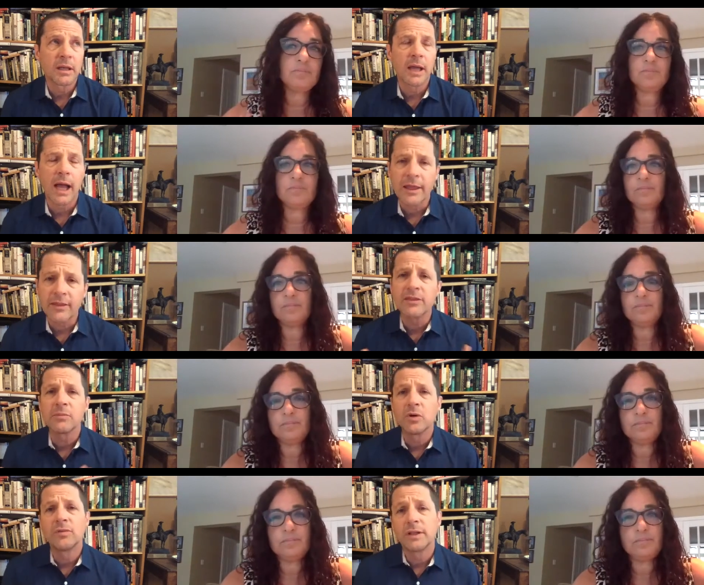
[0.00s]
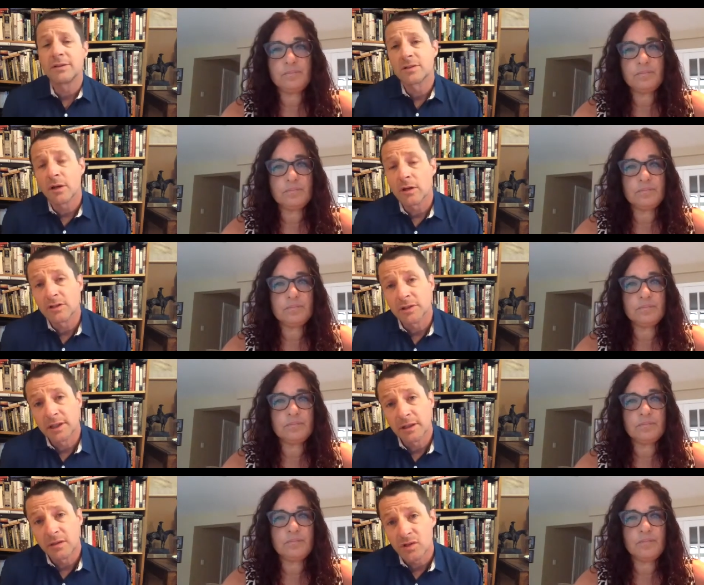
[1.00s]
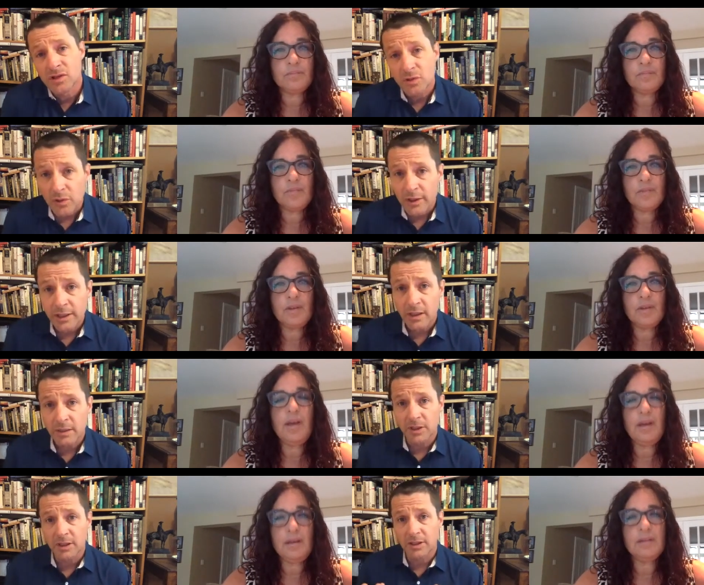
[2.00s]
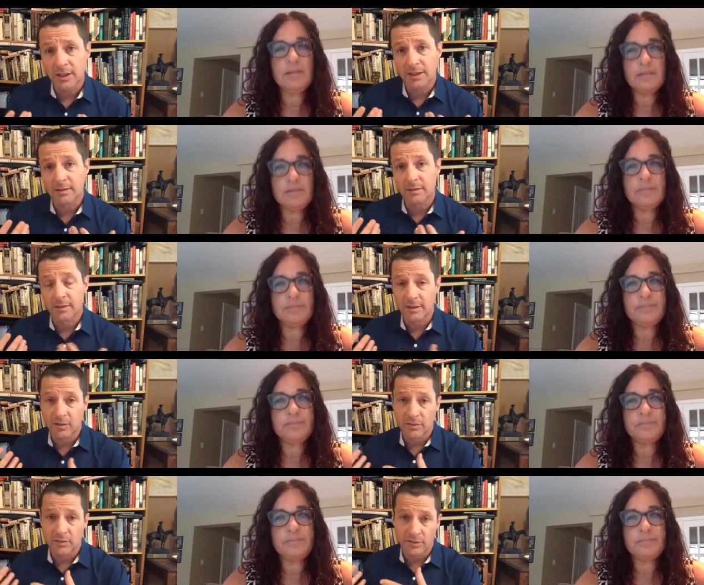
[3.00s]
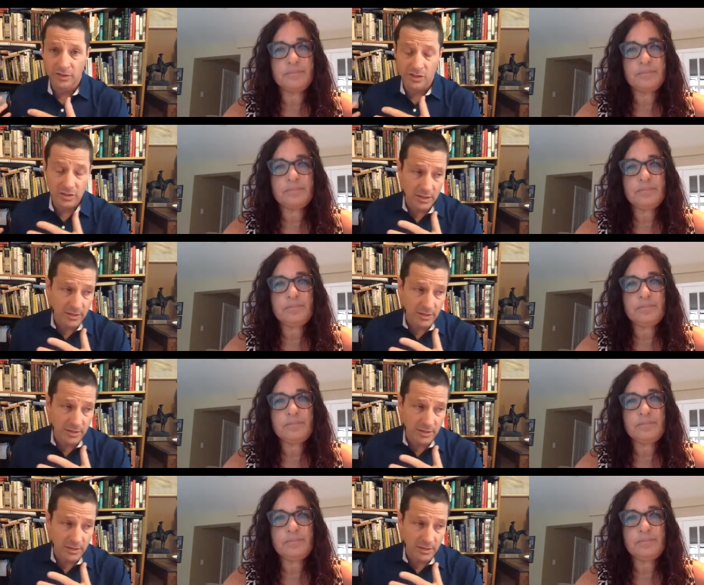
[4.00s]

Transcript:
Speaker 1: I think the movie is largely a love story. I mean, yeah. I think you know there's